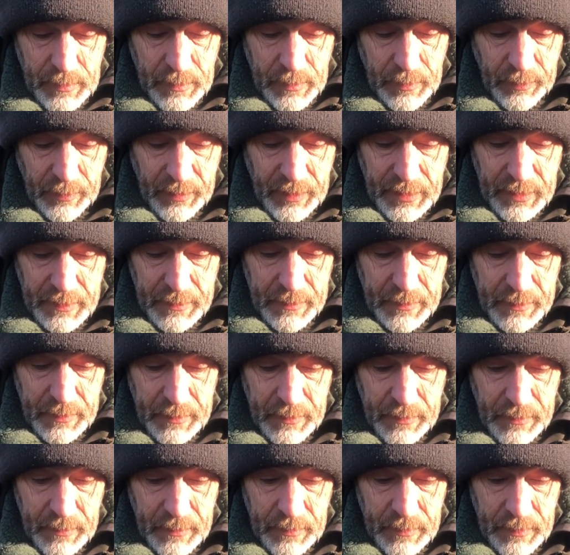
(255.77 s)
Okay,
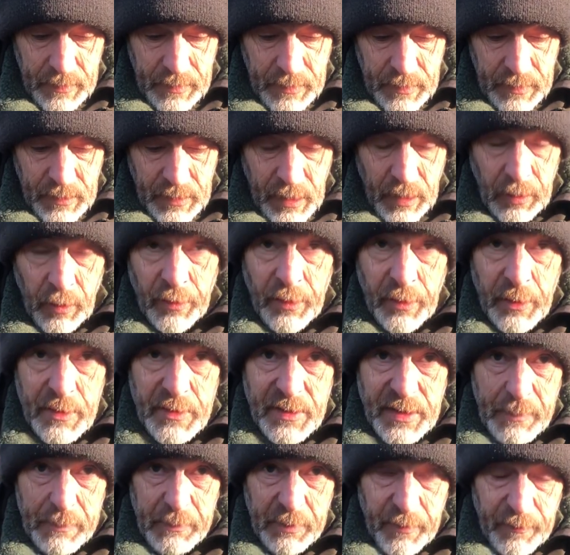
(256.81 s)
and I'll do a
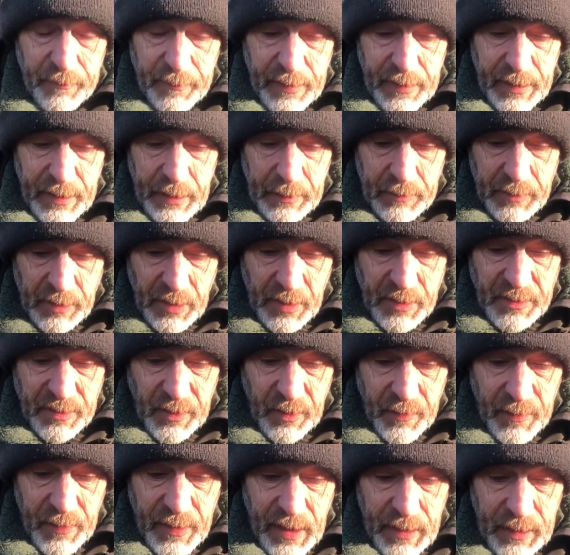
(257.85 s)
separate video just
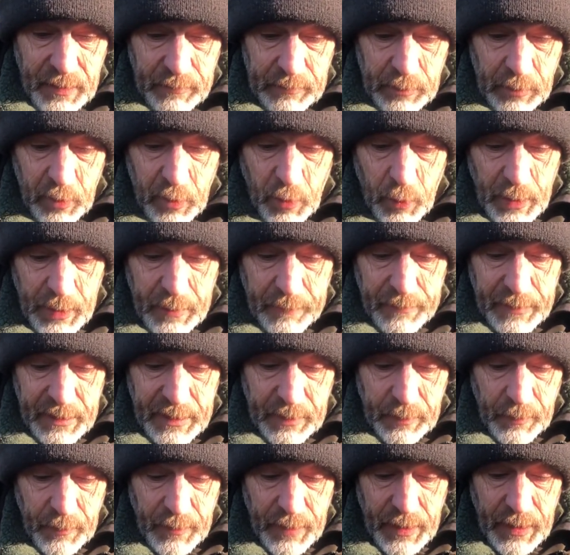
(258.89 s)
on that, a real quick
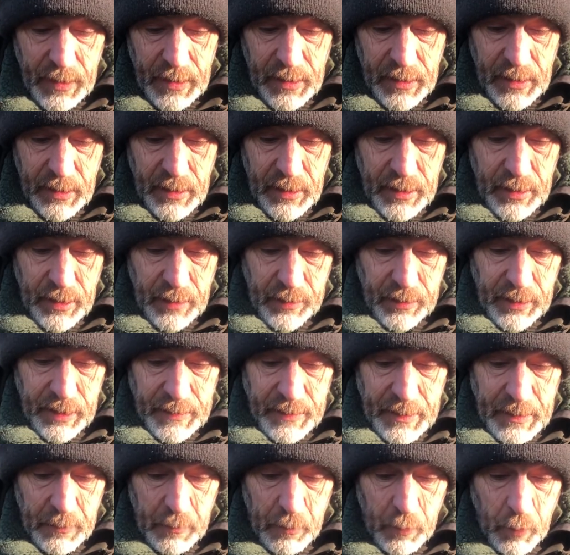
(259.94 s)
video on that. Okay,
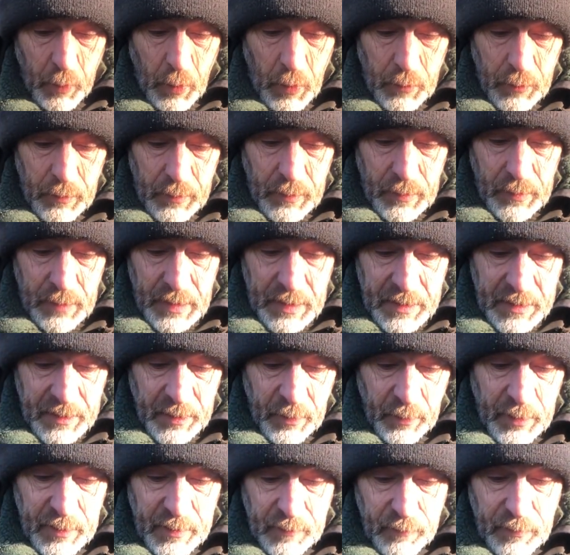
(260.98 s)
now what this
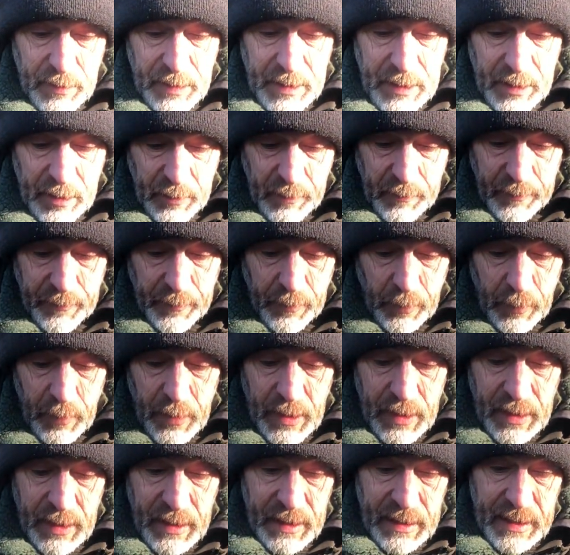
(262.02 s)
knot is really good for
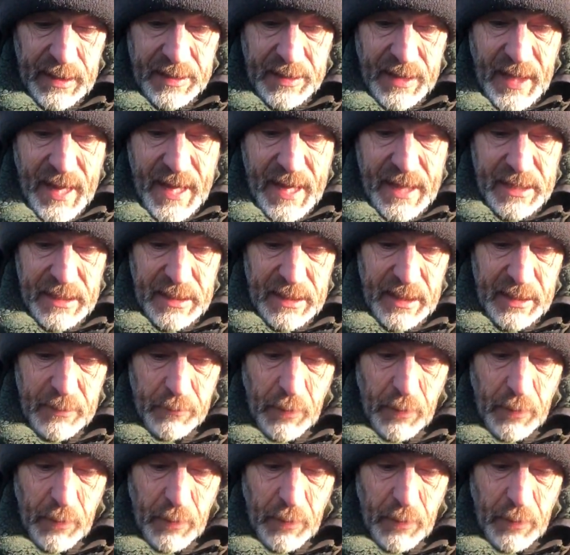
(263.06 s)
is A, it